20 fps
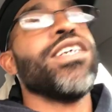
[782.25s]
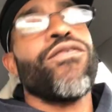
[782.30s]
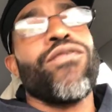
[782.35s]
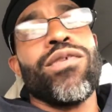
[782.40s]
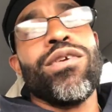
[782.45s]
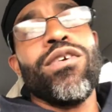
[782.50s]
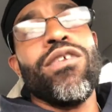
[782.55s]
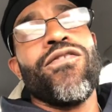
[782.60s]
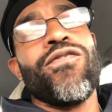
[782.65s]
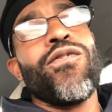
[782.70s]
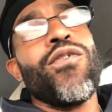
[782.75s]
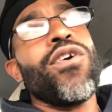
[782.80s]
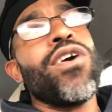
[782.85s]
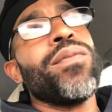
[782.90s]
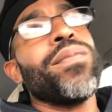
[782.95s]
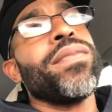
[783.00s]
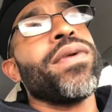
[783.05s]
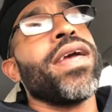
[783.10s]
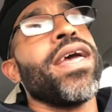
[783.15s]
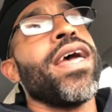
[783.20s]
uniform,
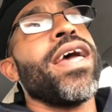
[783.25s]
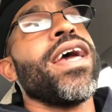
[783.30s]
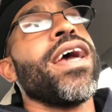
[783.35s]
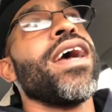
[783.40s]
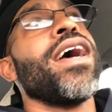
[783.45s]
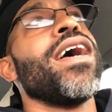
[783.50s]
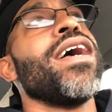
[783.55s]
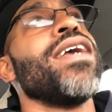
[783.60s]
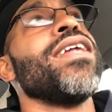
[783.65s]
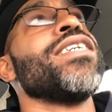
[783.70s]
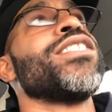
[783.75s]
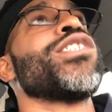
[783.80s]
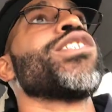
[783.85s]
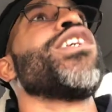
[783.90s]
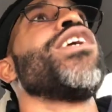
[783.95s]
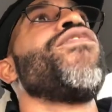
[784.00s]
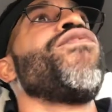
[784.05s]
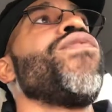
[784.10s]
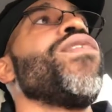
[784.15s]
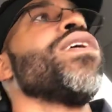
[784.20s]
and it's a
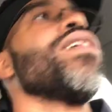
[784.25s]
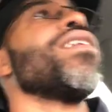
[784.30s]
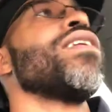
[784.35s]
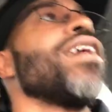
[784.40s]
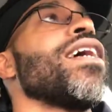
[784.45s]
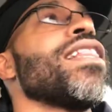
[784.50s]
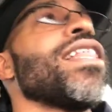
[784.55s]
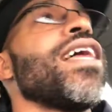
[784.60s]
good feeling. I